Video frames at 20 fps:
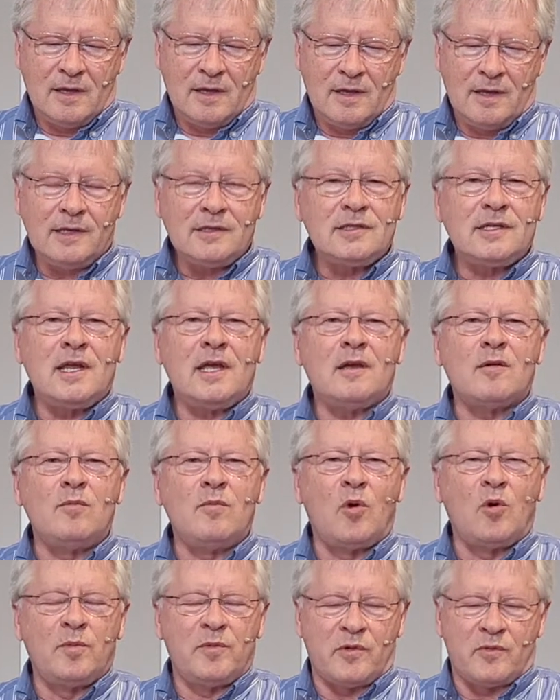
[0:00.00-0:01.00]
Let's take a
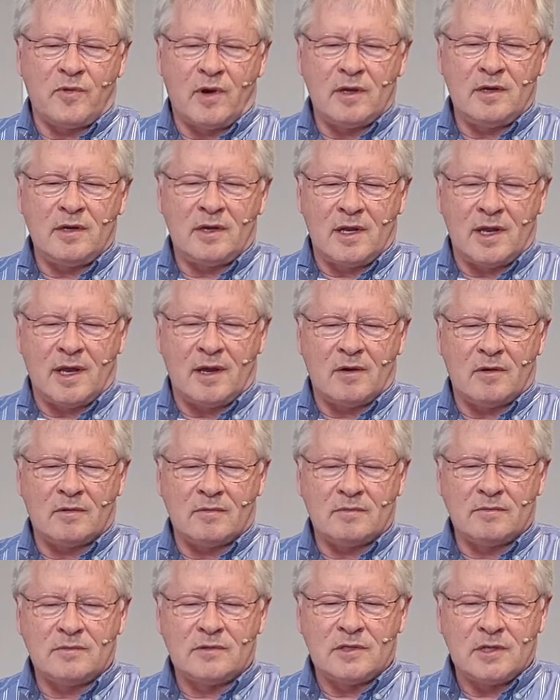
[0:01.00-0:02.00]
moment right
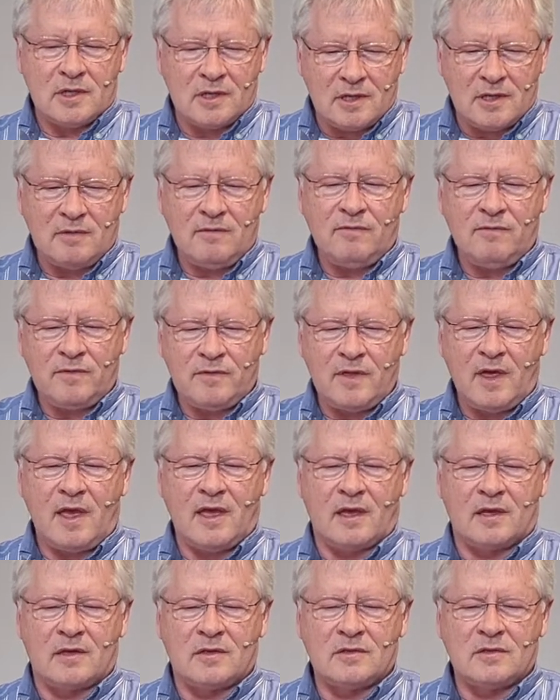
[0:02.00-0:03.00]
now to give
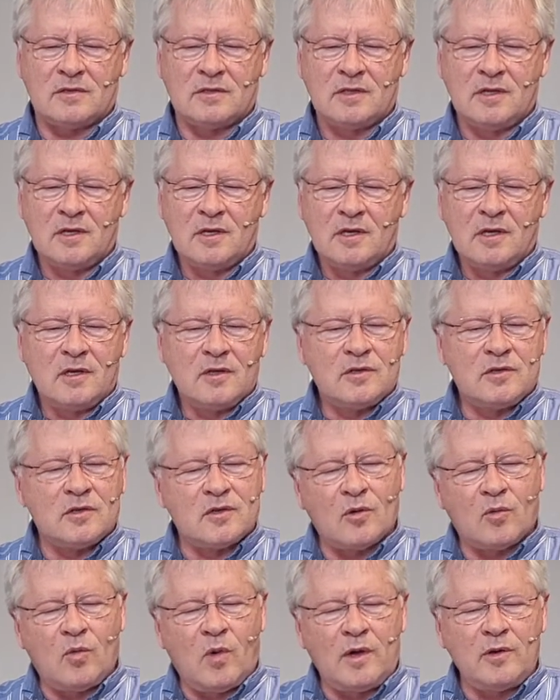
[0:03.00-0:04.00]
thanks to
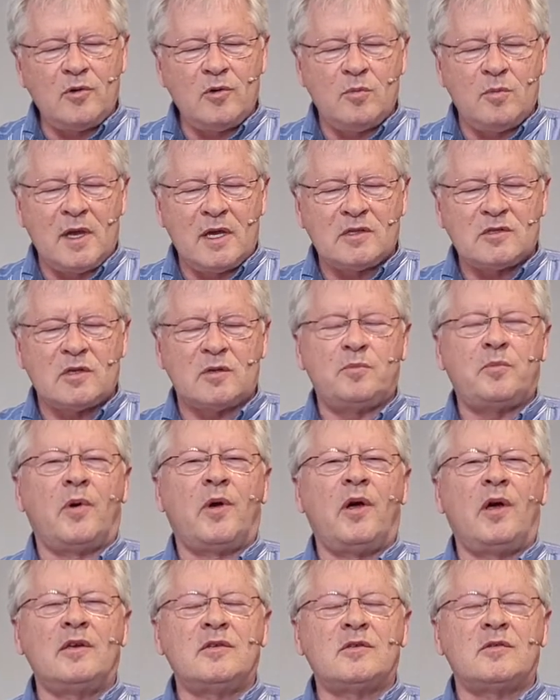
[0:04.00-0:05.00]
the one who makes it
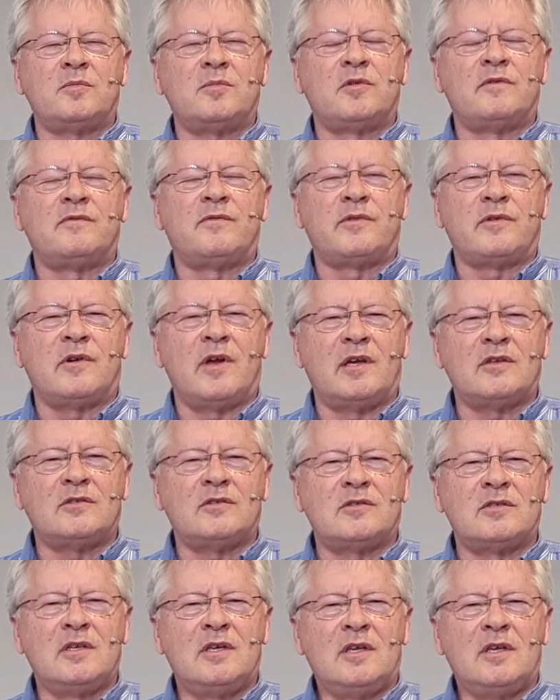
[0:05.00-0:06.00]
possible for us